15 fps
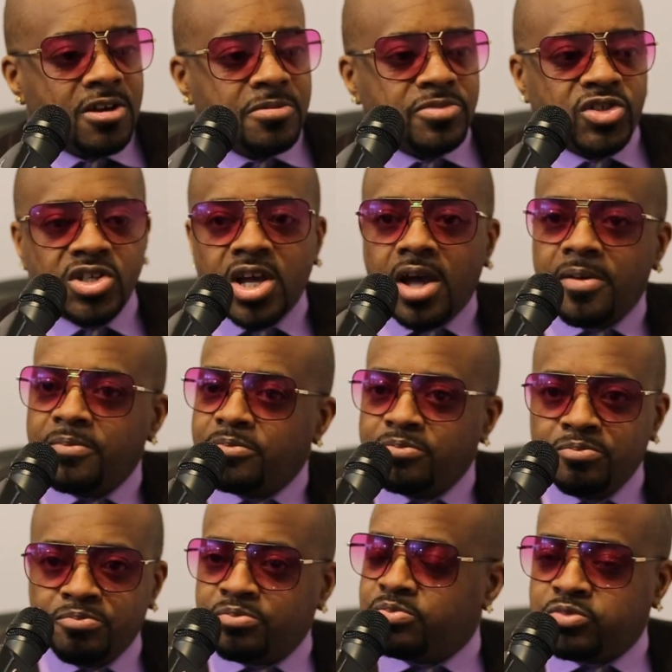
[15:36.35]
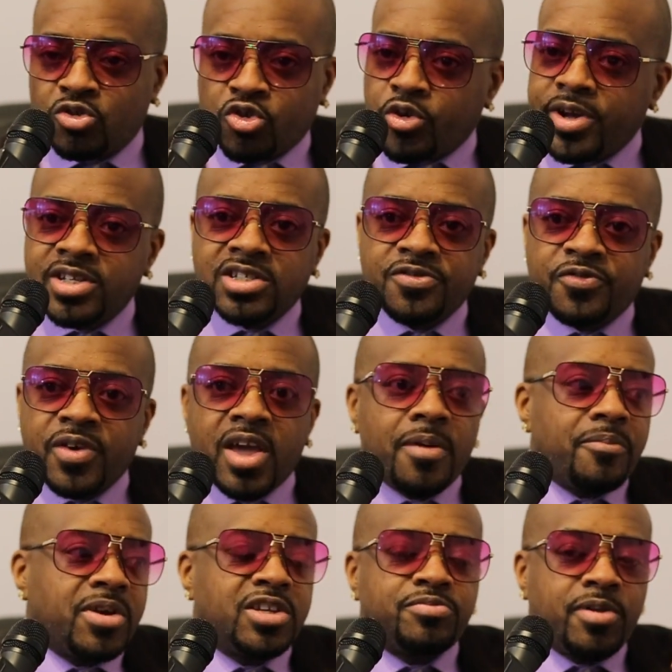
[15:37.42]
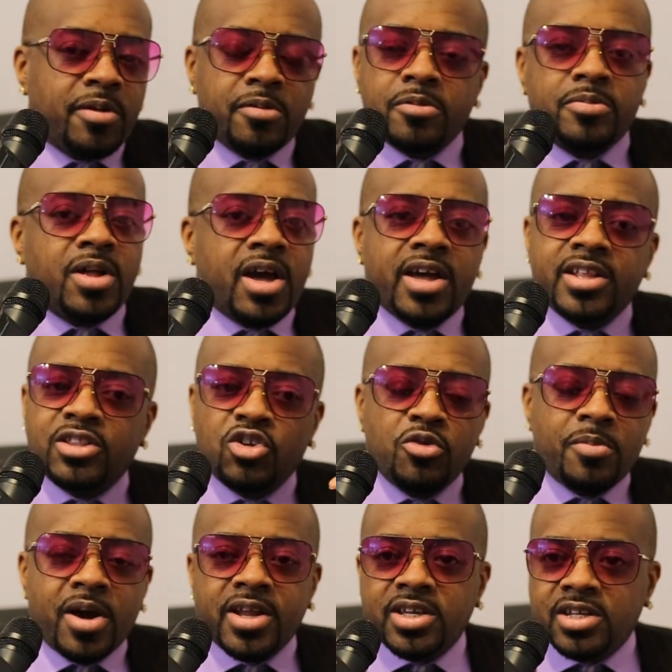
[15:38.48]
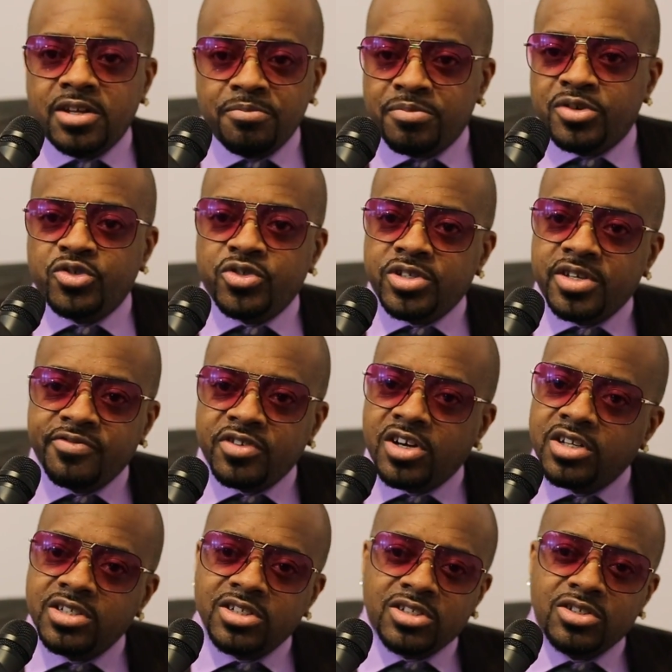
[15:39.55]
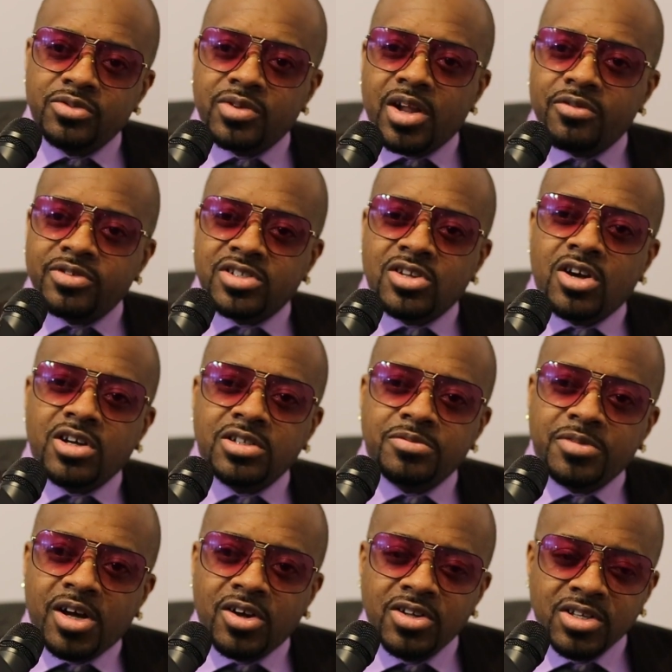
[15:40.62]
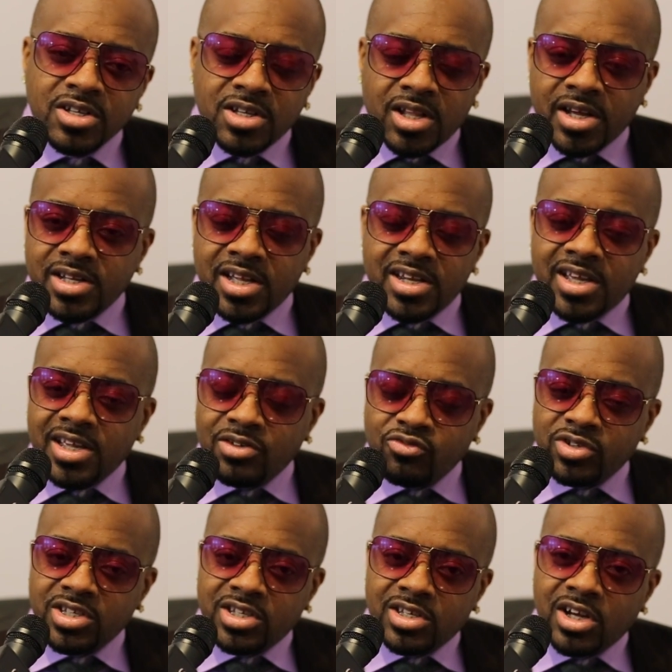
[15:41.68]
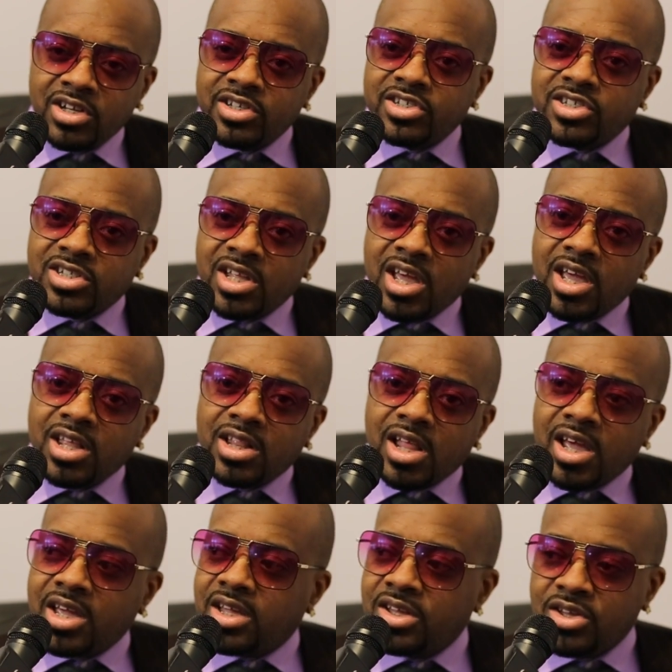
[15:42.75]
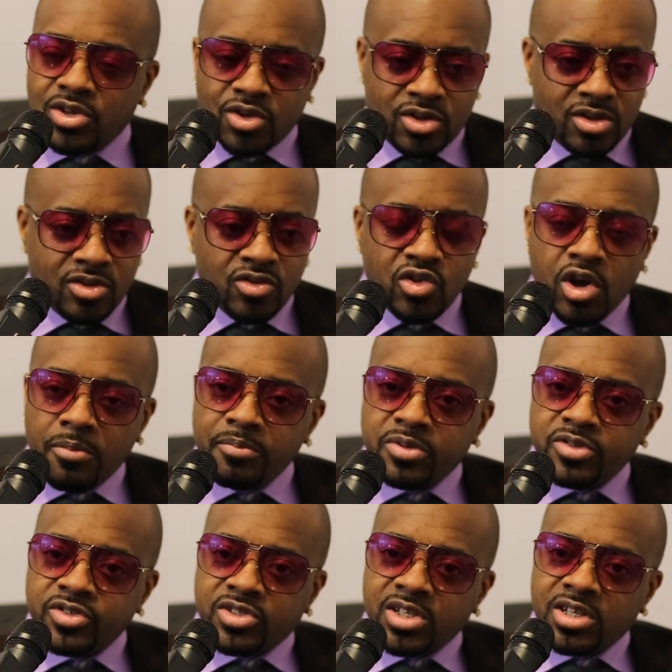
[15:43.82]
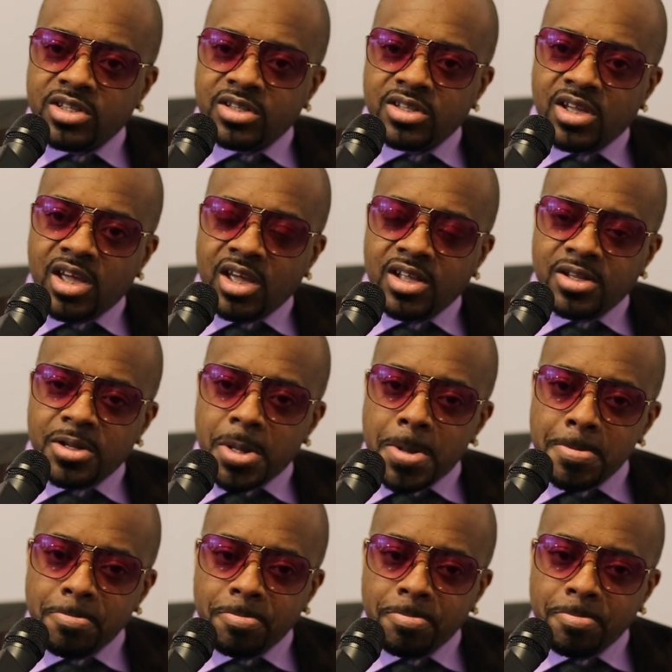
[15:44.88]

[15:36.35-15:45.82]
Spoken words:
She got a crazy fan base, blah blah blah, and nobody in the building even understood what I was talking about. Like they didn't really understand like numbers and